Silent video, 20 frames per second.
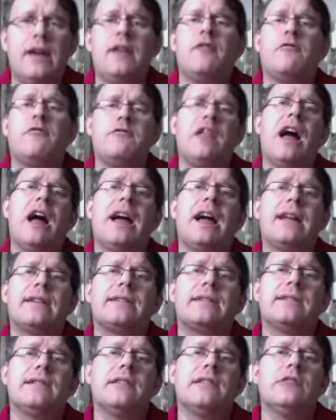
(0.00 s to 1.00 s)
fly
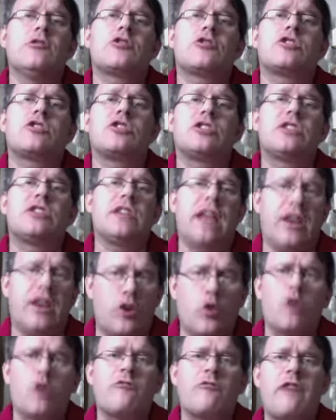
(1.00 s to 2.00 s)
until it looks in
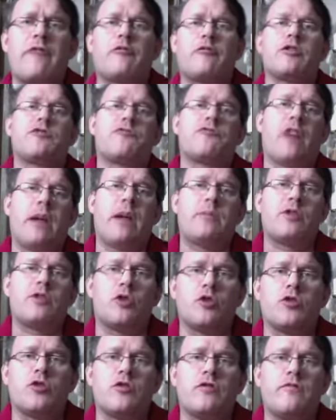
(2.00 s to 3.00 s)
your reference frame to
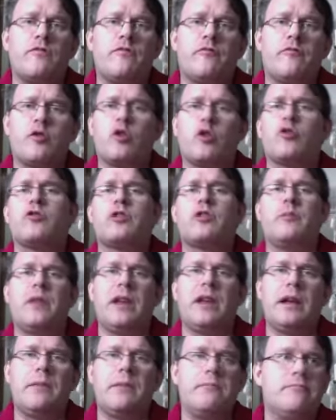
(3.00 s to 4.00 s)
Earth for Earth to
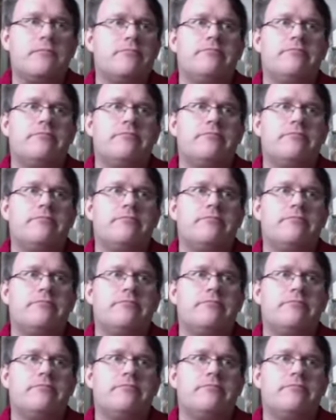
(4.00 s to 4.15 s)
be